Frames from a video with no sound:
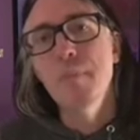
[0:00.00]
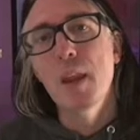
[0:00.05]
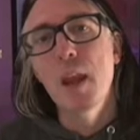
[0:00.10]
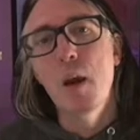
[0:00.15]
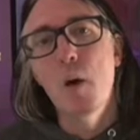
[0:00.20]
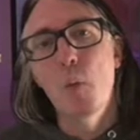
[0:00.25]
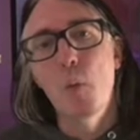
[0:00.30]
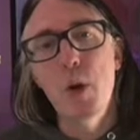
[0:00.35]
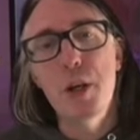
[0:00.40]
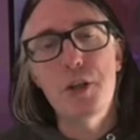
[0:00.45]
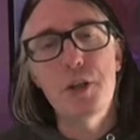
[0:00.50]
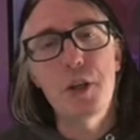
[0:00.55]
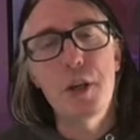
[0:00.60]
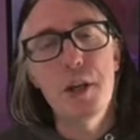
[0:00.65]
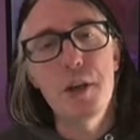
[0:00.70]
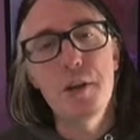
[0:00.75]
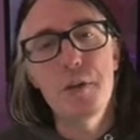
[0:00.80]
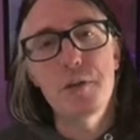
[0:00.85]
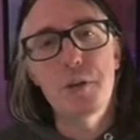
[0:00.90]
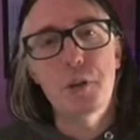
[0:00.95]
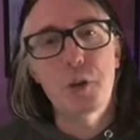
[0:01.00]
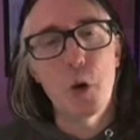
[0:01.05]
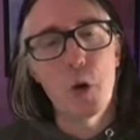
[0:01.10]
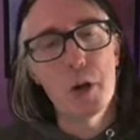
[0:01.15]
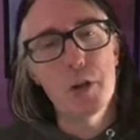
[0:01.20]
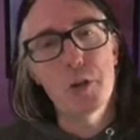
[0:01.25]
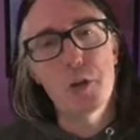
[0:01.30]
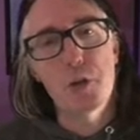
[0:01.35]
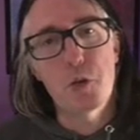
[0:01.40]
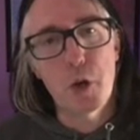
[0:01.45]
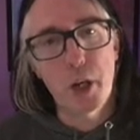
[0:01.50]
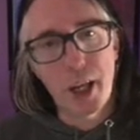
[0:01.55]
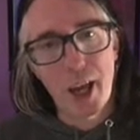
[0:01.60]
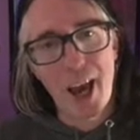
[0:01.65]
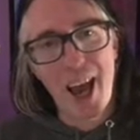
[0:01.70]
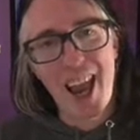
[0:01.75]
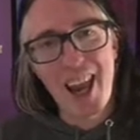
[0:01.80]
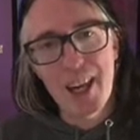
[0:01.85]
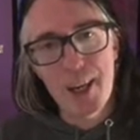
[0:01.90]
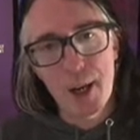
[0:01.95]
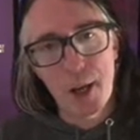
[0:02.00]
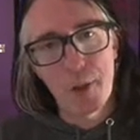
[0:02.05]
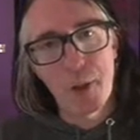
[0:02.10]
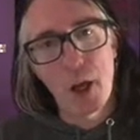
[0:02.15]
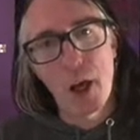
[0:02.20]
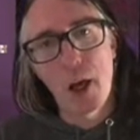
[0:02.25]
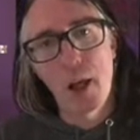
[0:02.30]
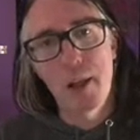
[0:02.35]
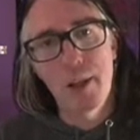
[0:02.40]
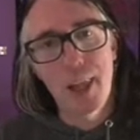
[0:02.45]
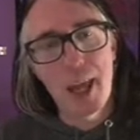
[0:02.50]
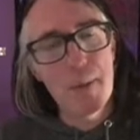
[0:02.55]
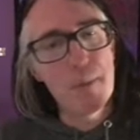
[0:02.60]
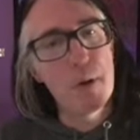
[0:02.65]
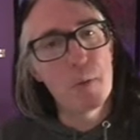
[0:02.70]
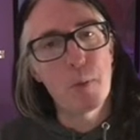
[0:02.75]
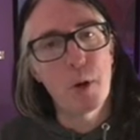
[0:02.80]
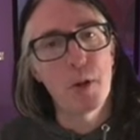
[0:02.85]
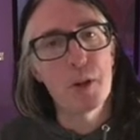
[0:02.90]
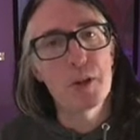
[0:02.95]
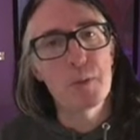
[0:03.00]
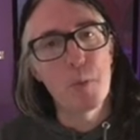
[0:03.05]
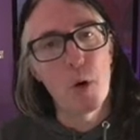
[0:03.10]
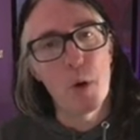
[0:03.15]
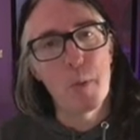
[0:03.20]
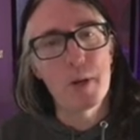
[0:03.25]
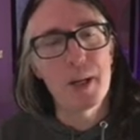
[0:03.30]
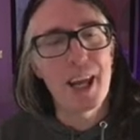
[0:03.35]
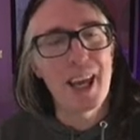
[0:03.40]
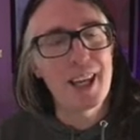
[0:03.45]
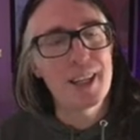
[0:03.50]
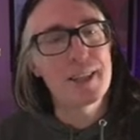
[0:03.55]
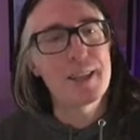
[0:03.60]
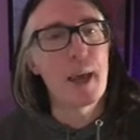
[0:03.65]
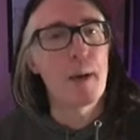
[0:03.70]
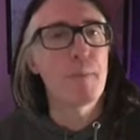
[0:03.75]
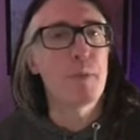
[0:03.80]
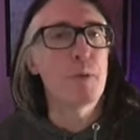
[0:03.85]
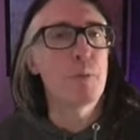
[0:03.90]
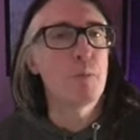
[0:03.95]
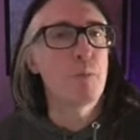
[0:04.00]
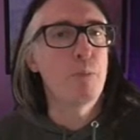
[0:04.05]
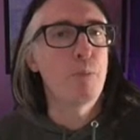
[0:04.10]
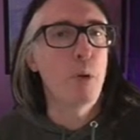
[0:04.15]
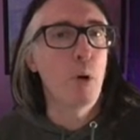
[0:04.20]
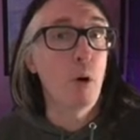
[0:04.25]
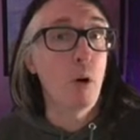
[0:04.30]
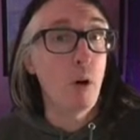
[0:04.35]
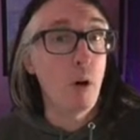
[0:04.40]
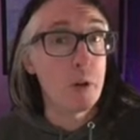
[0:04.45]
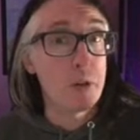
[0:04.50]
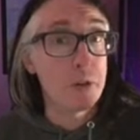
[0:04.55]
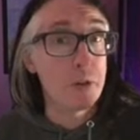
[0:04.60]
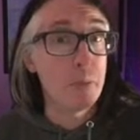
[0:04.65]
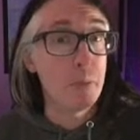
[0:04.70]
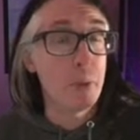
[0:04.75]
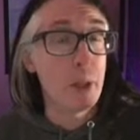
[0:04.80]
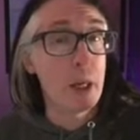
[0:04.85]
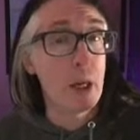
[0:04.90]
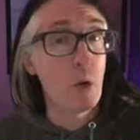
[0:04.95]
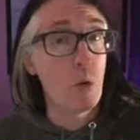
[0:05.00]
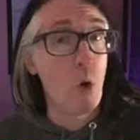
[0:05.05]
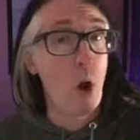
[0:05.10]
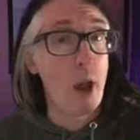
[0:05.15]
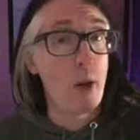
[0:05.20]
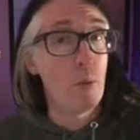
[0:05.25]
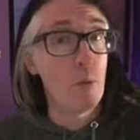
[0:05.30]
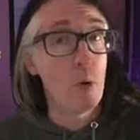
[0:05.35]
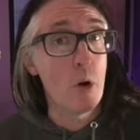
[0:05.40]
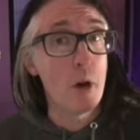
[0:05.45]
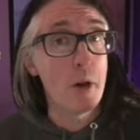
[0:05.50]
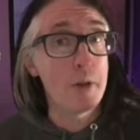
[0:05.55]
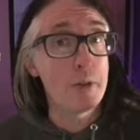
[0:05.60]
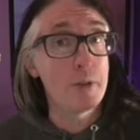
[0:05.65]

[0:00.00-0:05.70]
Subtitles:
which is going to trigger another Lehman Brothers moment, except possibly quite worse.